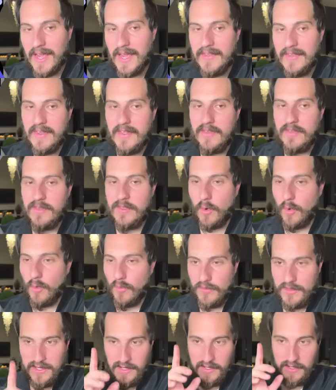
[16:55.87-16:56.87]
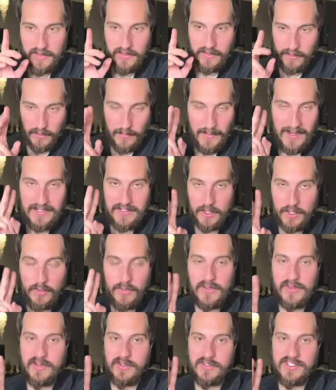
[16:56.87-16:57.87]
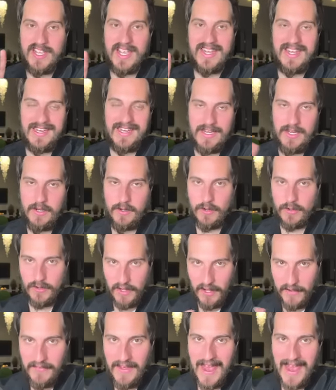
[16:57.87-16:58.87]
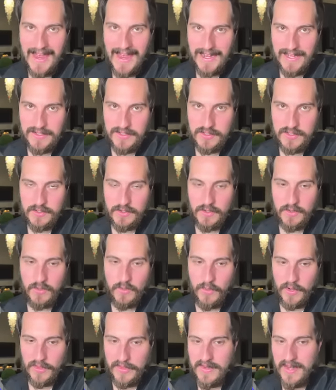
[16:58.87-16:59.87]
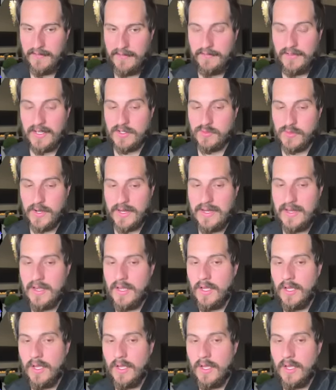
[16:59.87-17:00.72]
And then they're about to go into their second year of ads with Netflix, right?